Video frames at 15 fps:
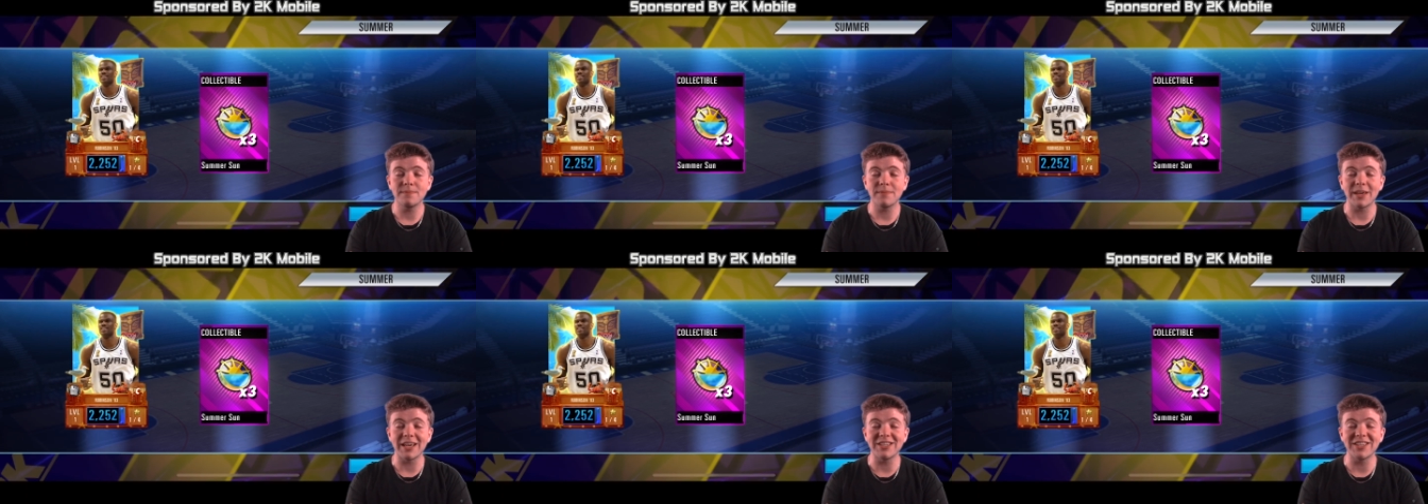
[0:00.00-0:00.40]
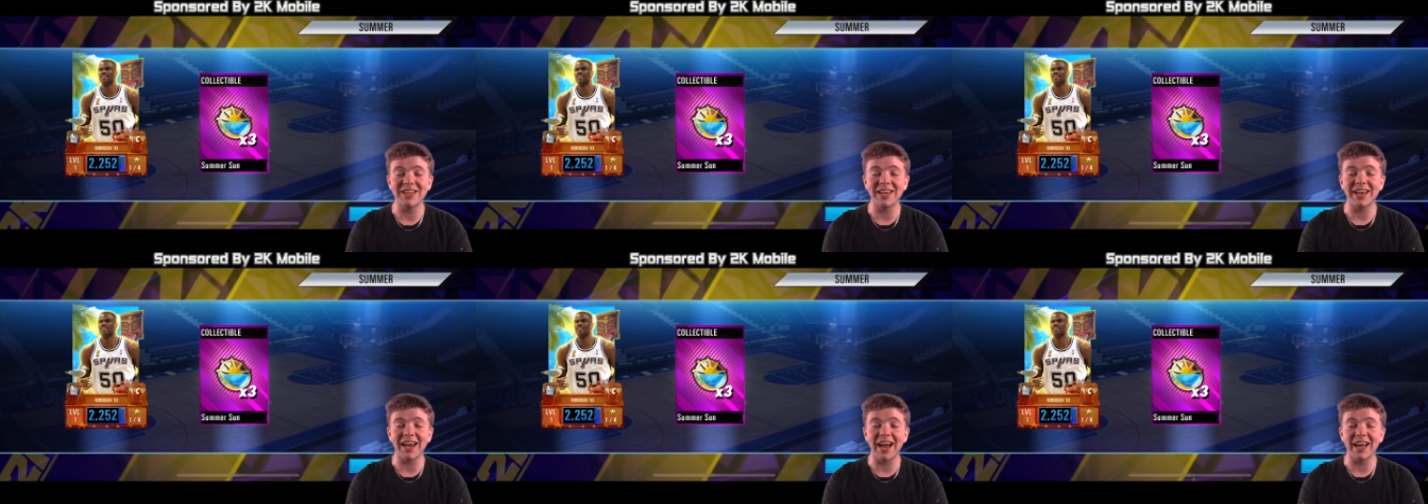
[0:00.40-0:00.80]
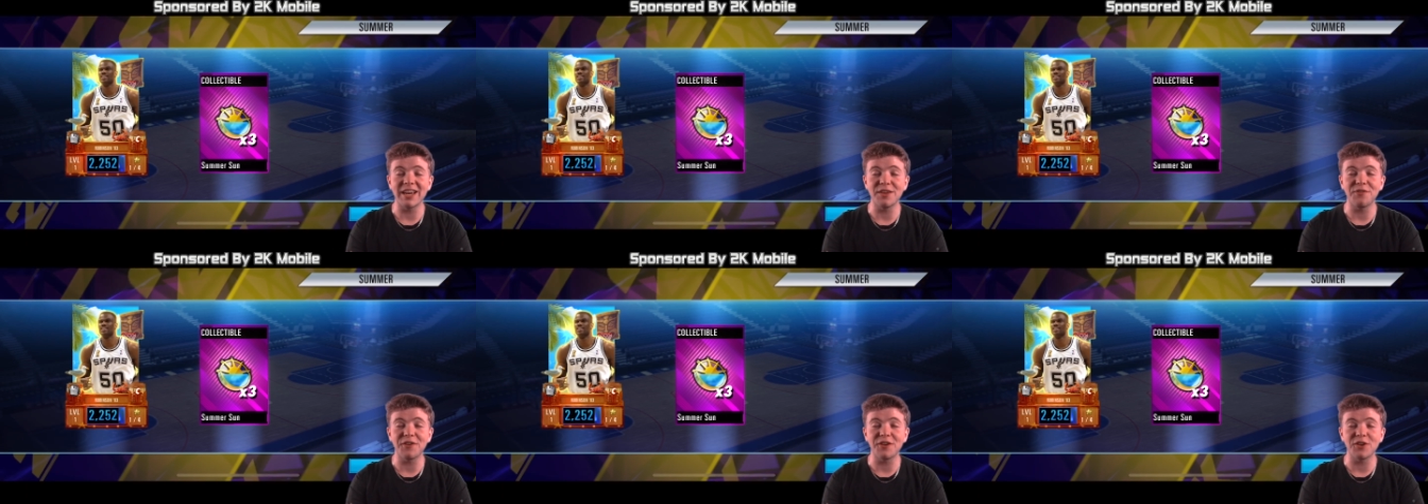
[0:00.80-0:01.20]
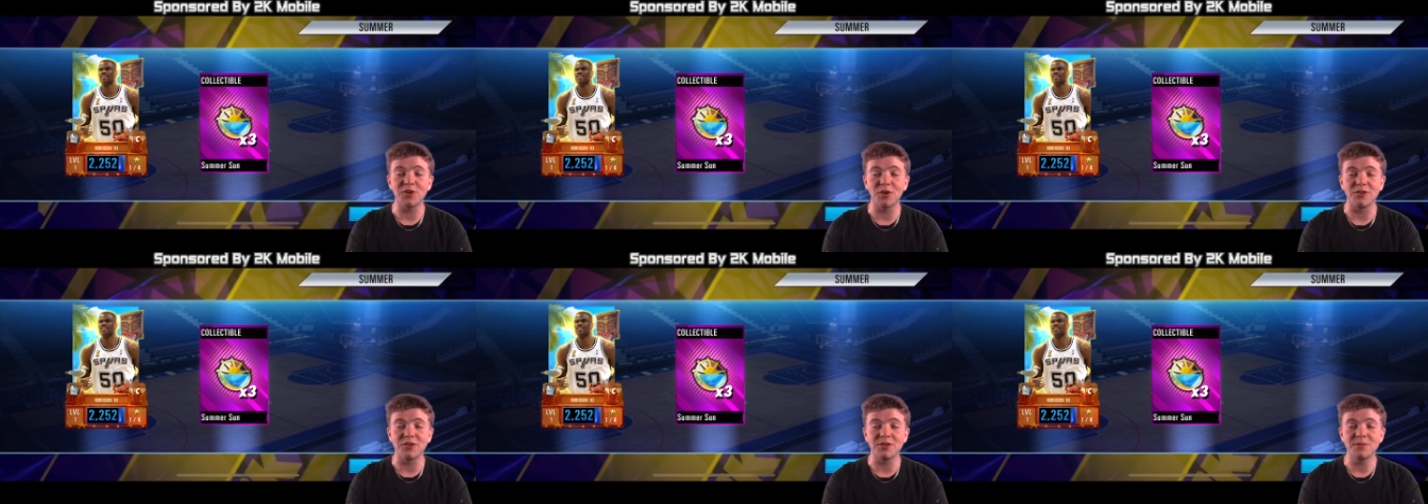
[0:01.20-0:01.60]
Is it anything
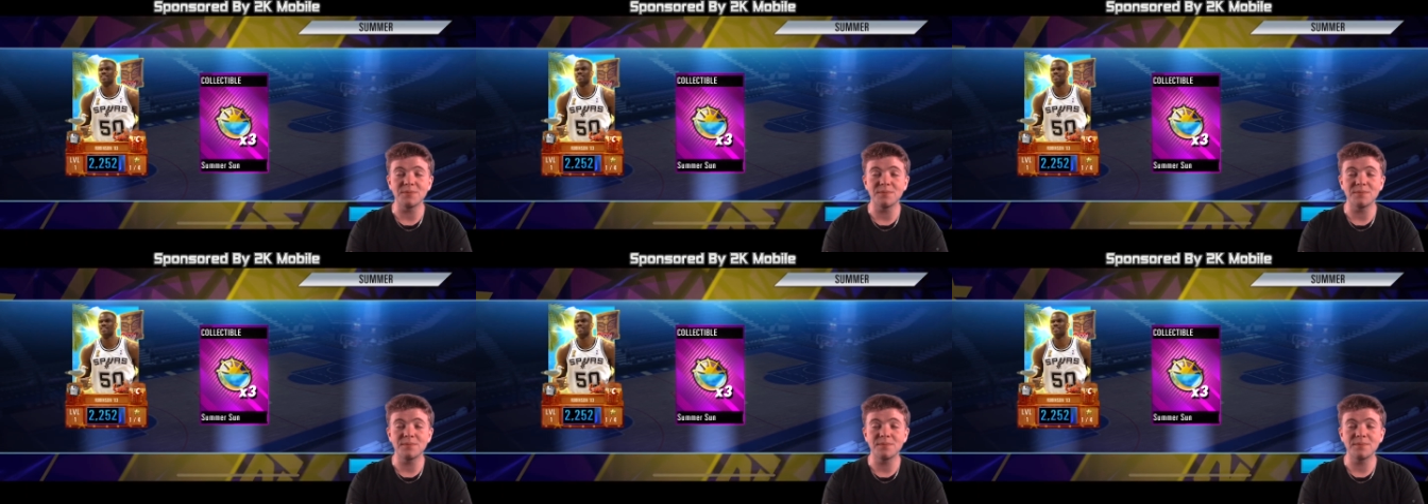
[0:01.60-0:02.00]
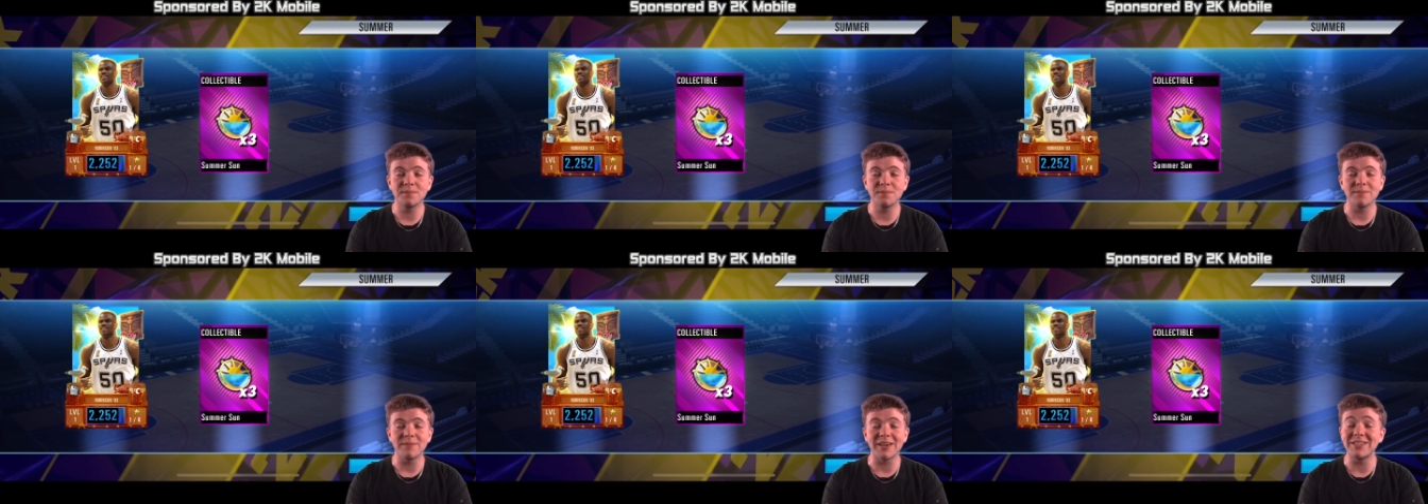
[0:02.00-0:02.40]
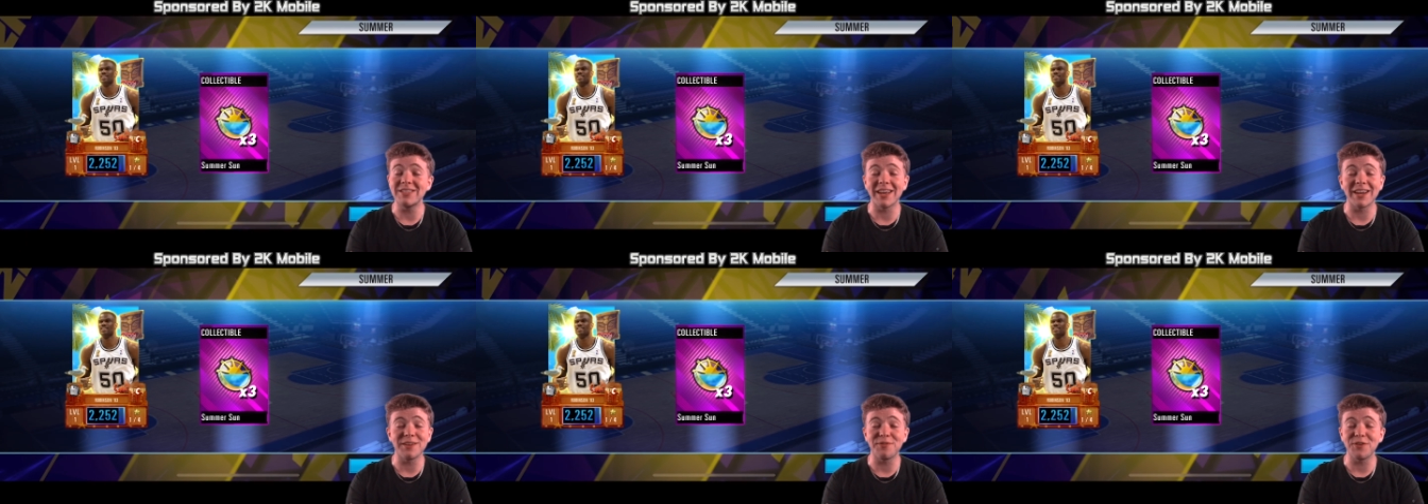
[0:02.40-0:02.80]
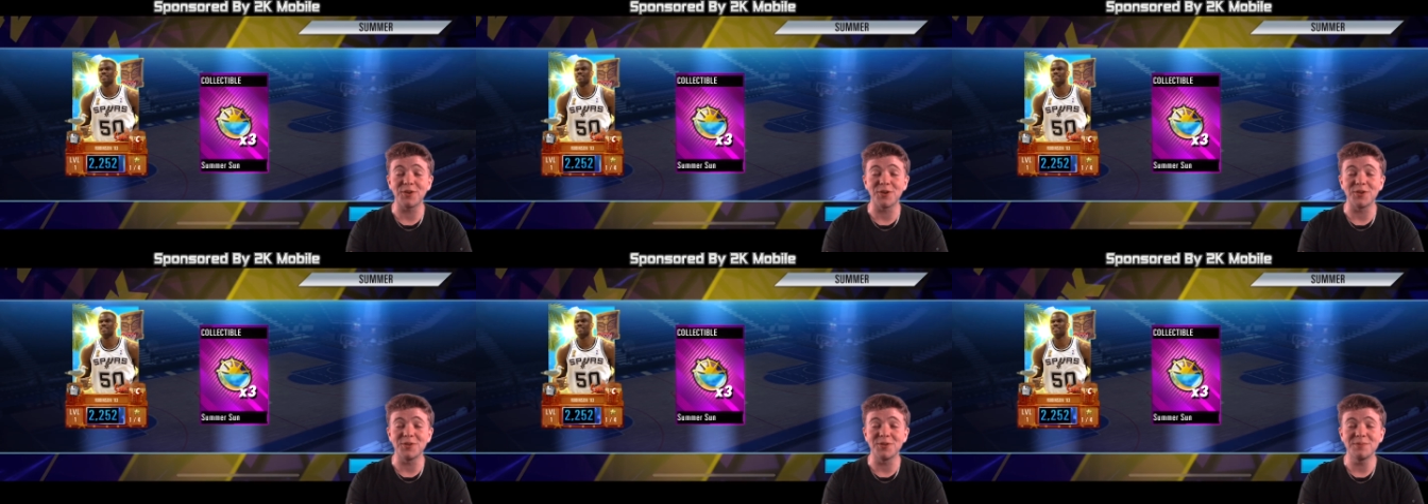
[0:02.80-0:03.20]
good? Is it anything
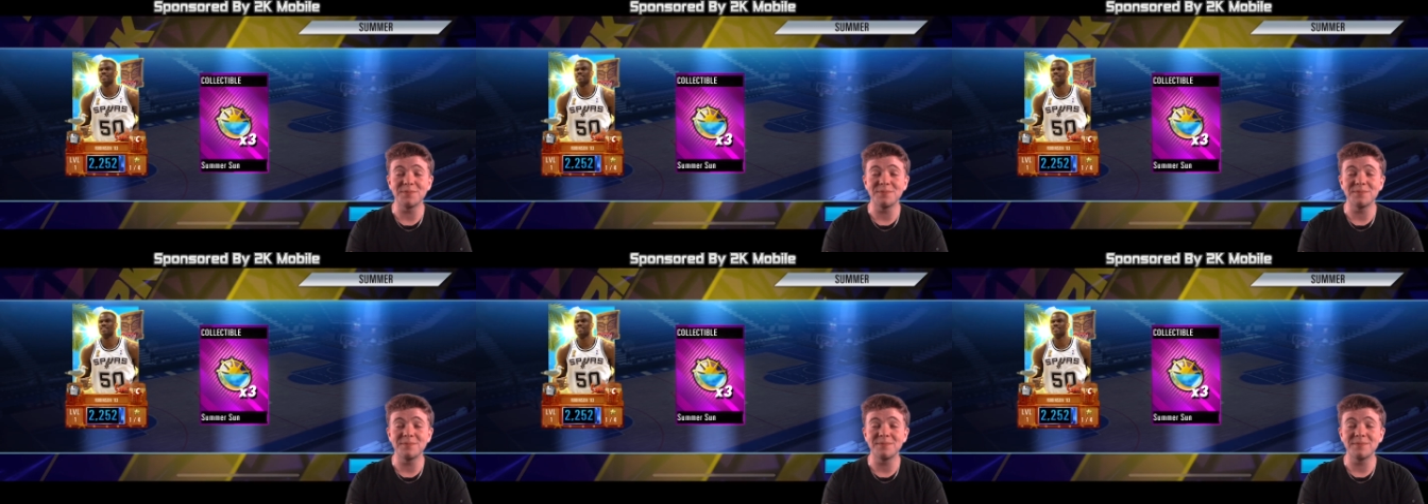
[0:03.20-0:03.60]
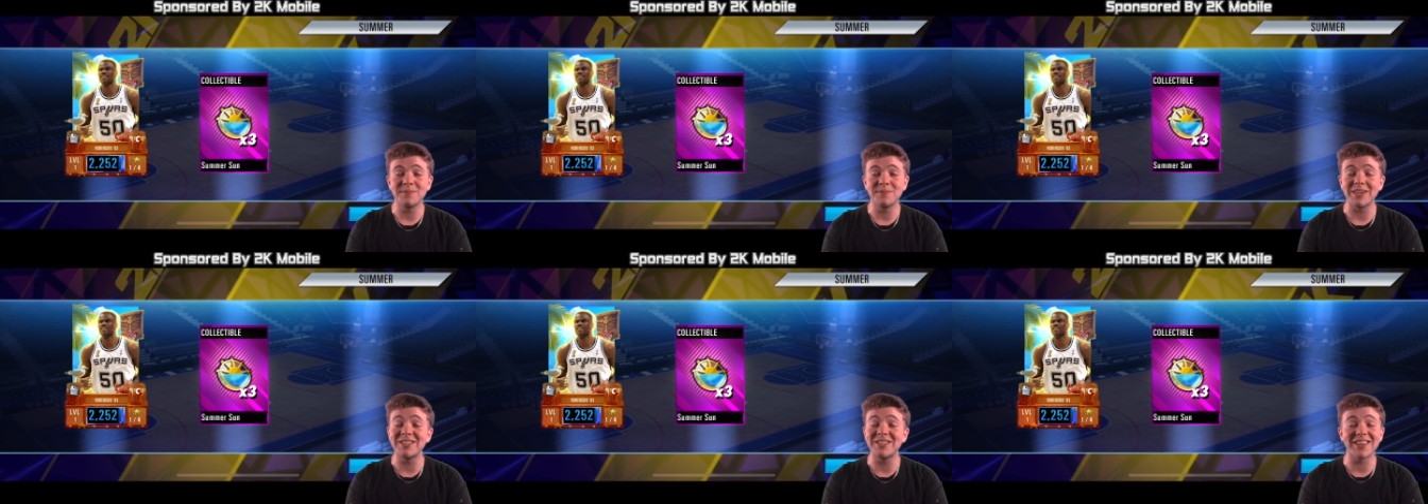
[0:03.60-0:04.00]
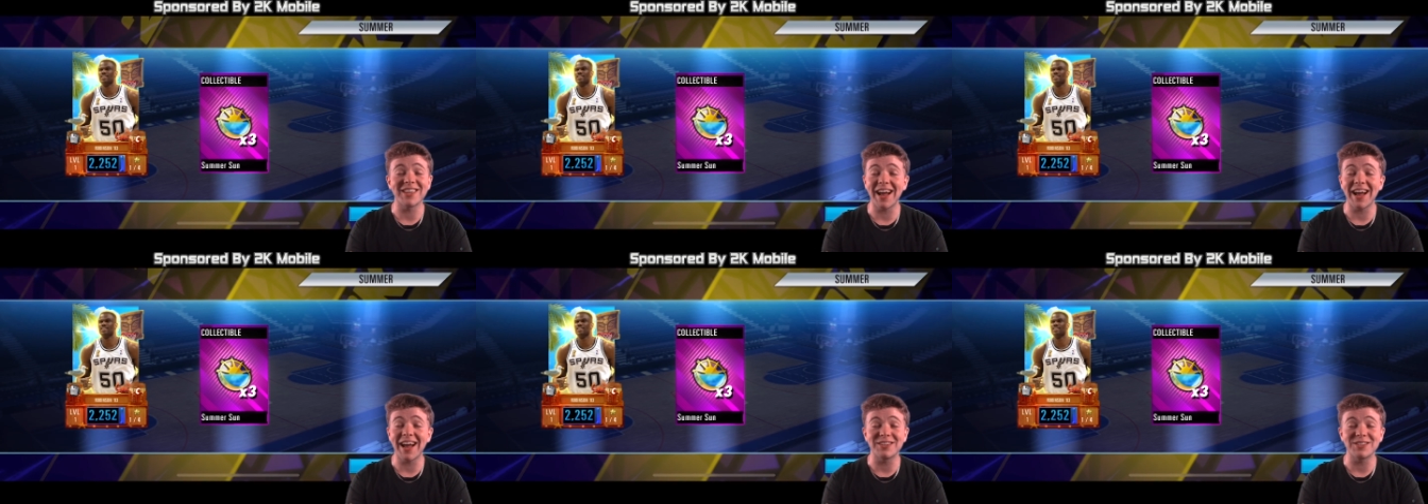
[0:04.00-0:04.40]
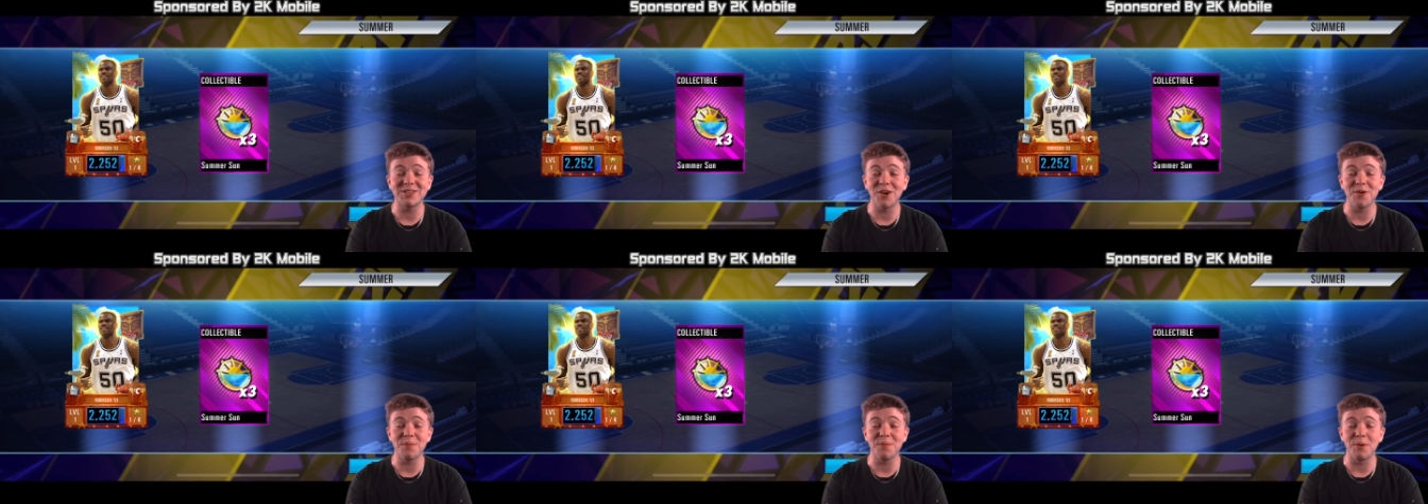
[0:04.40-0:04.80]
good? Is it the Galaxy
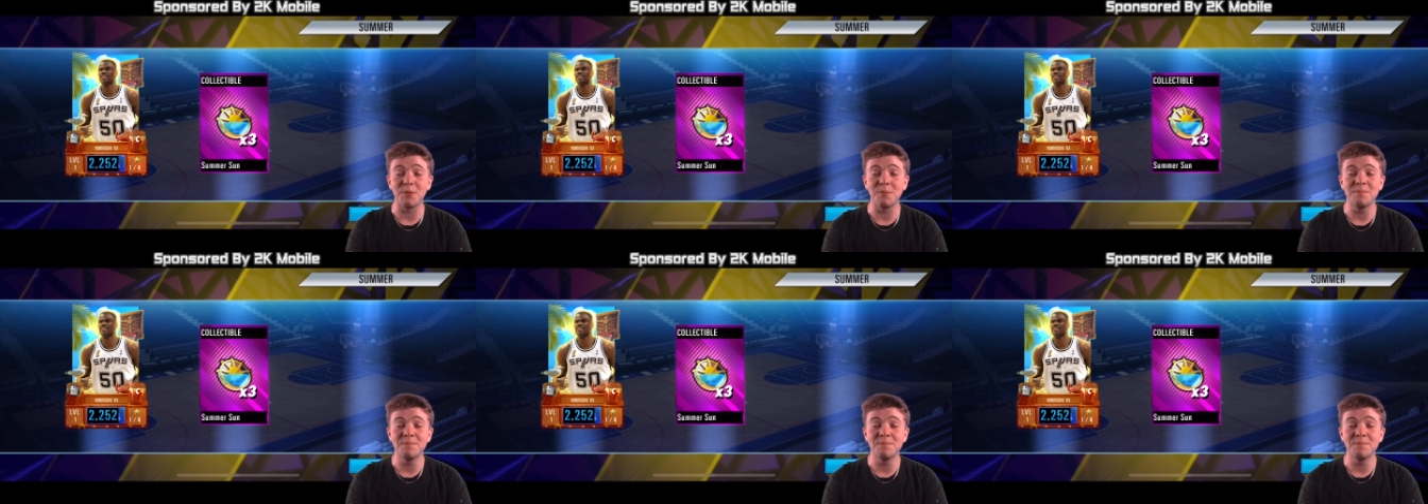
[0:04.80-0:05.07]
Opal?